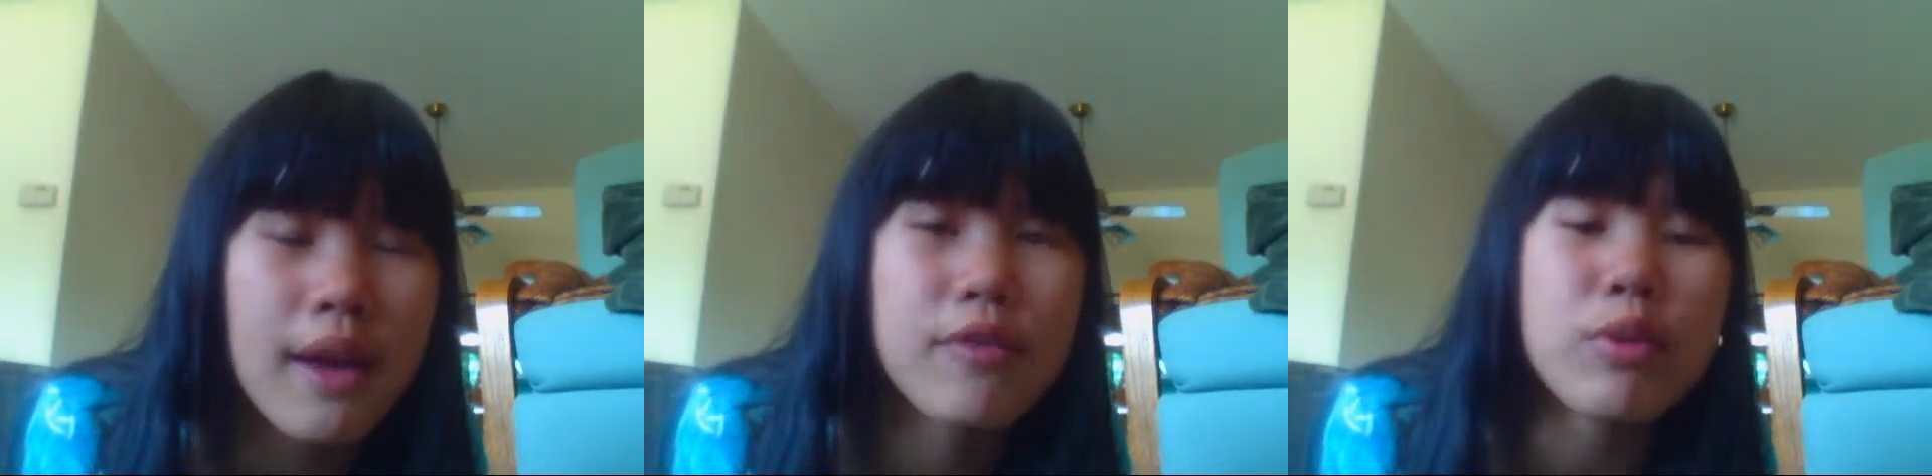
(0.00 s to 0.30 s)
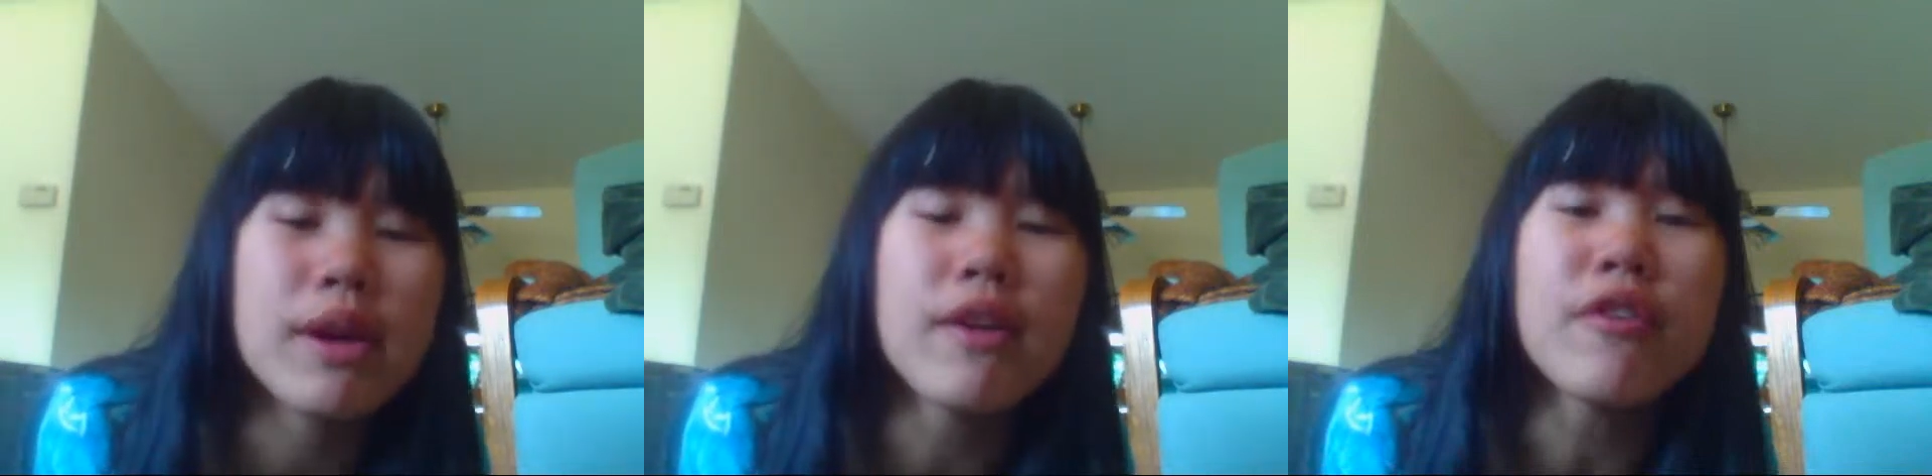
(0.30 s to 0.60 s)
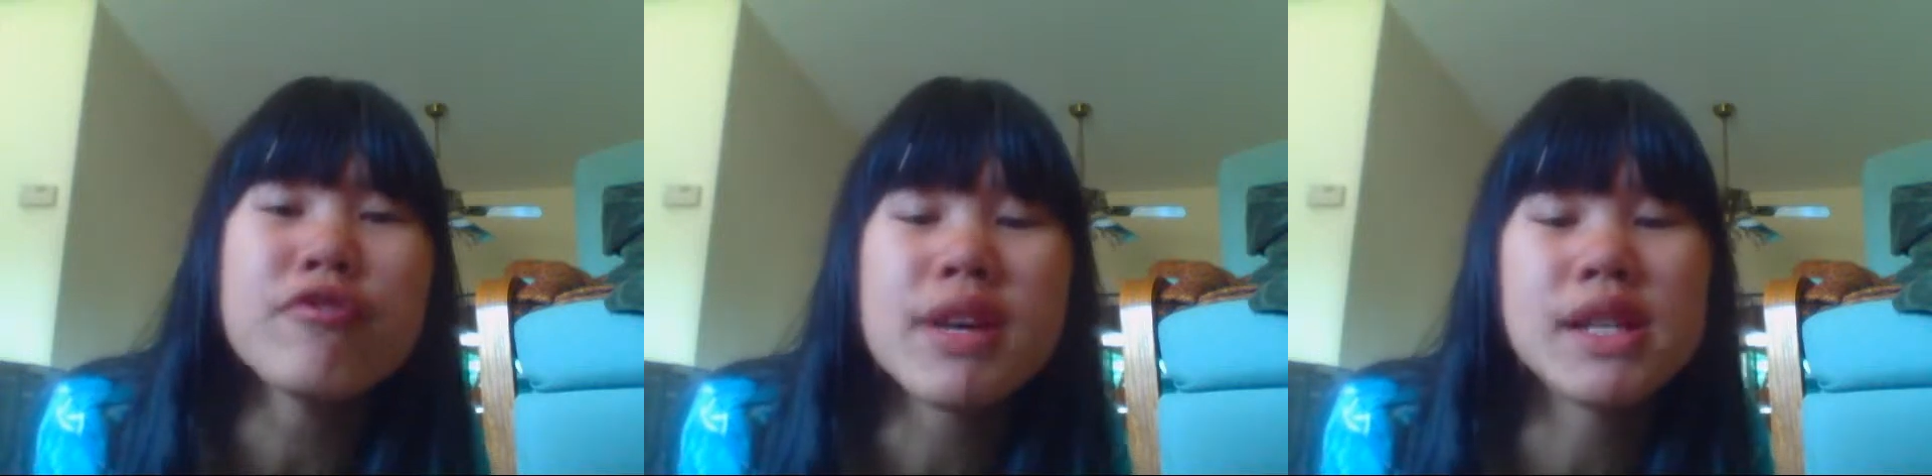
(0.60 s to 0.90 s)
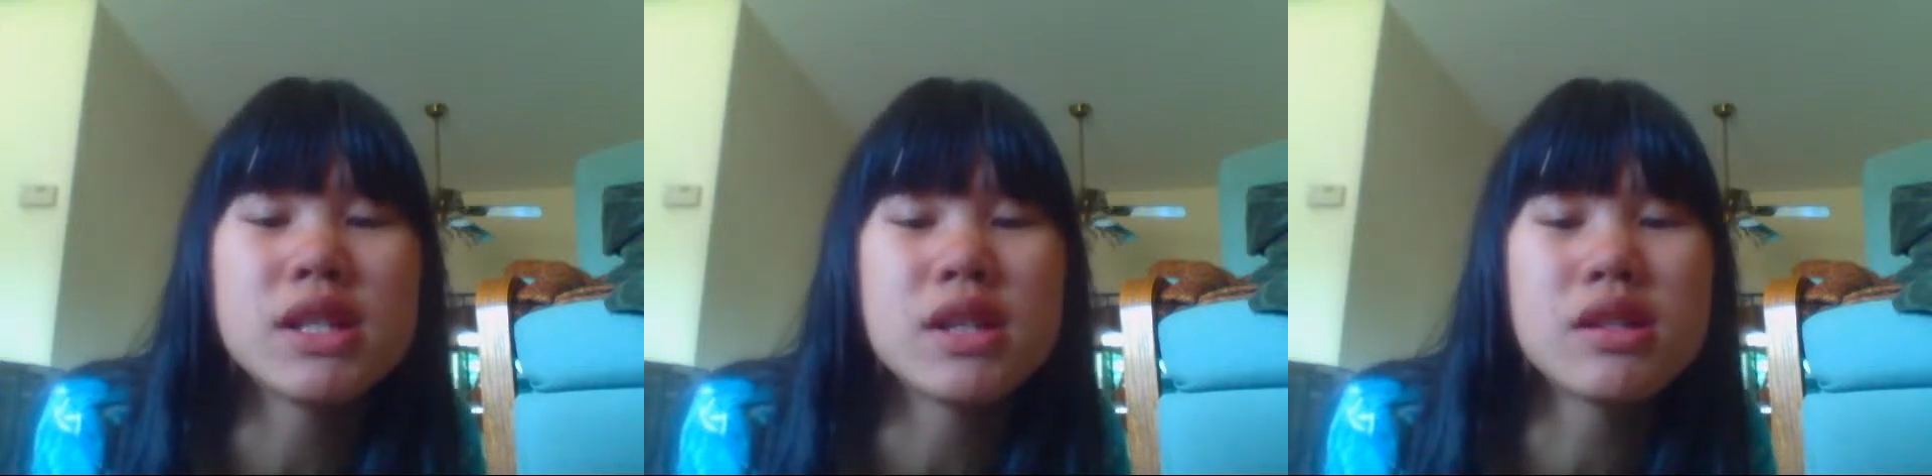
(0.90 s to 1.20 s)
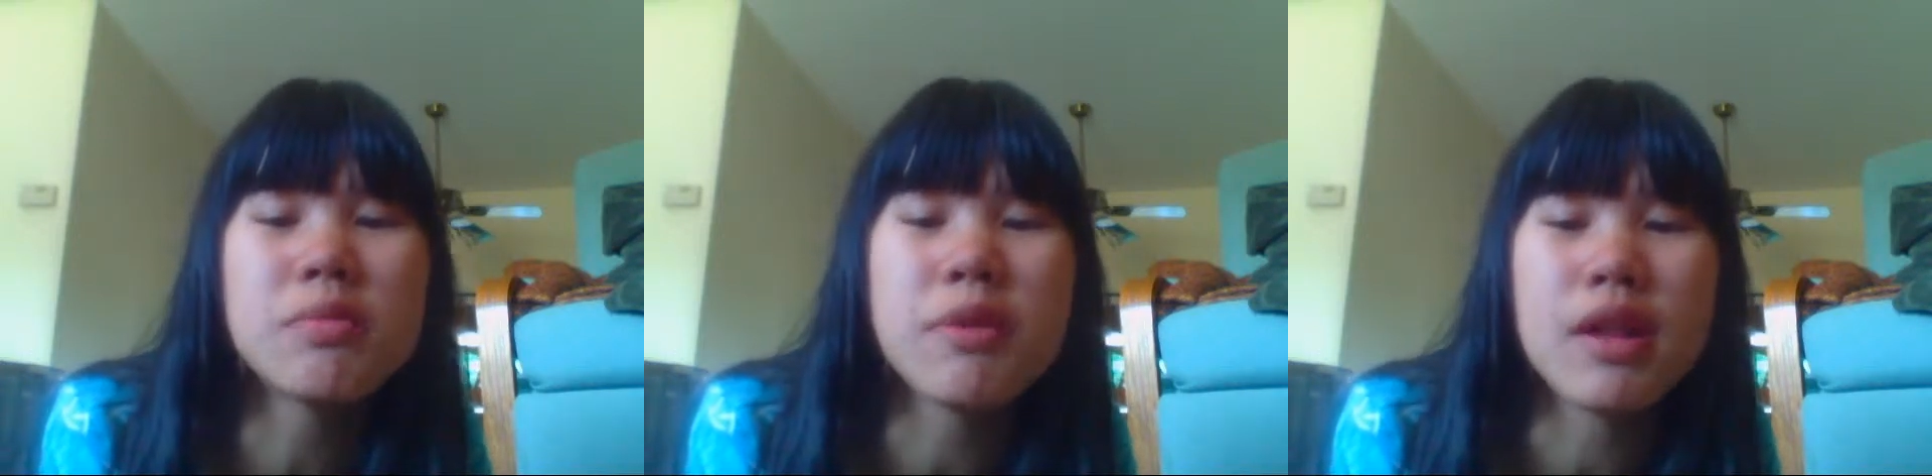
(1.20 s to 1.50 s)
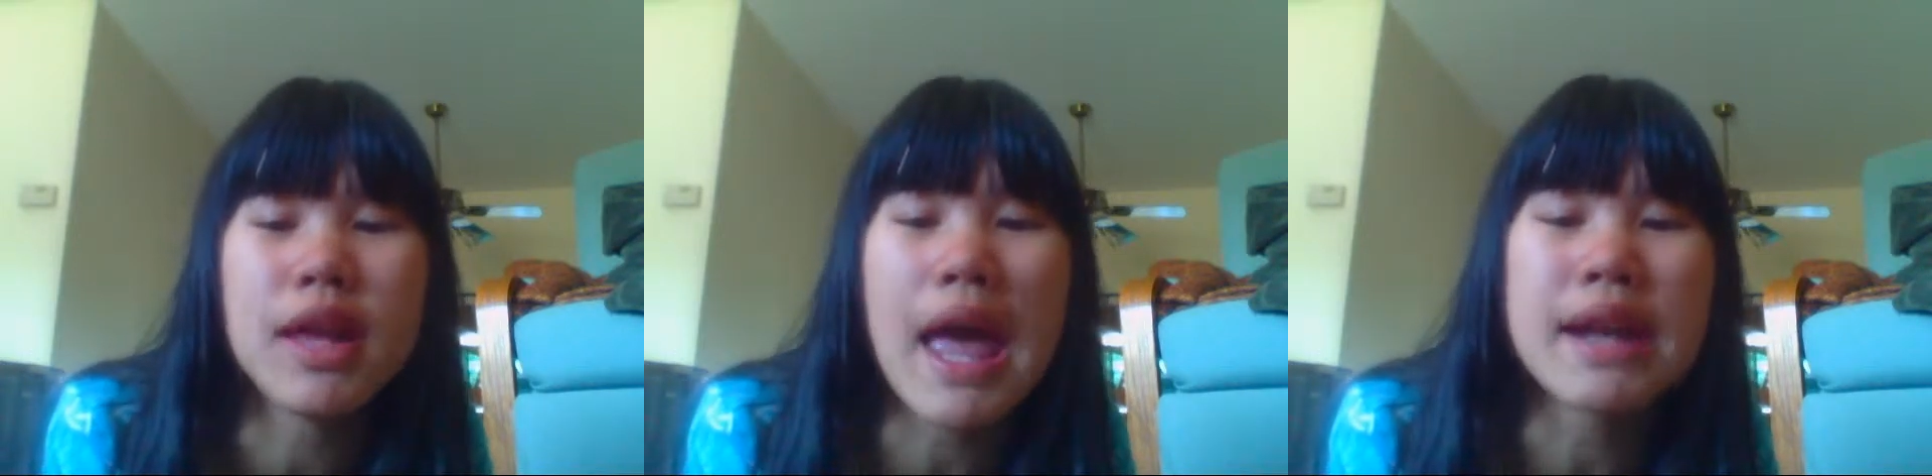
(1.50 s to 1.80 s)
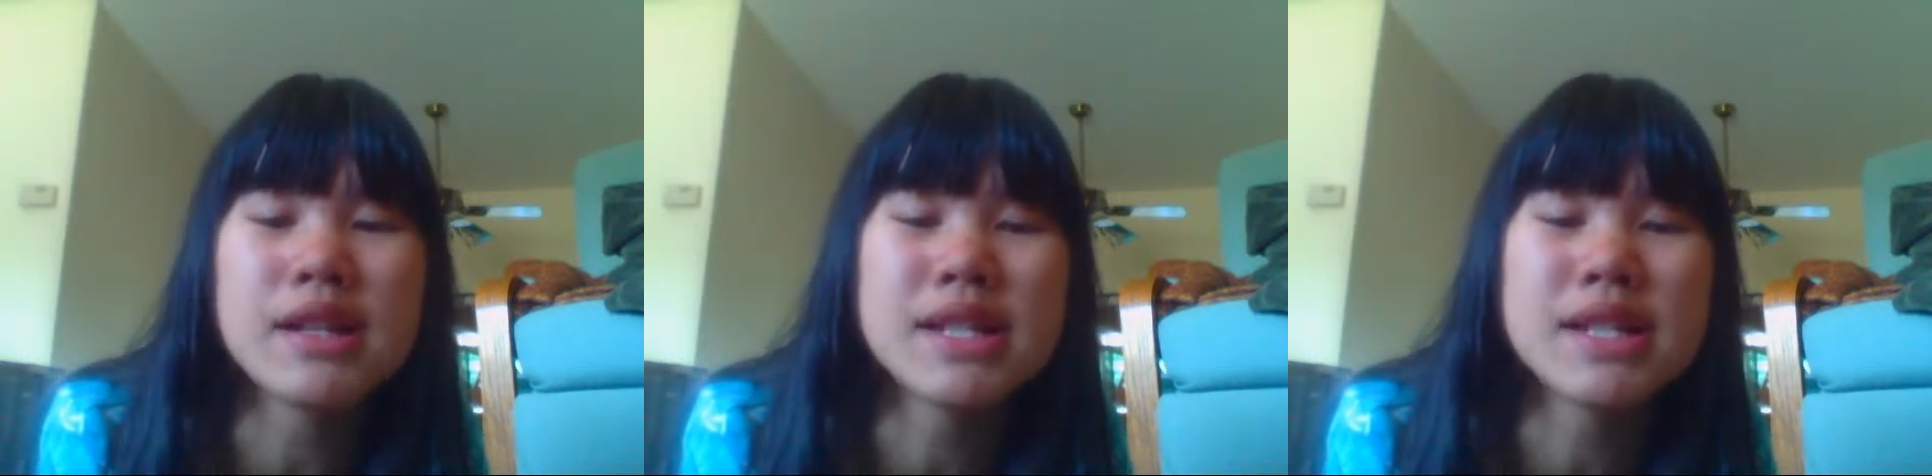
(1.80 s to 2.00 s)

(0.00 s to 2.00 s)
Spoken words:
If one of your friends is a bully and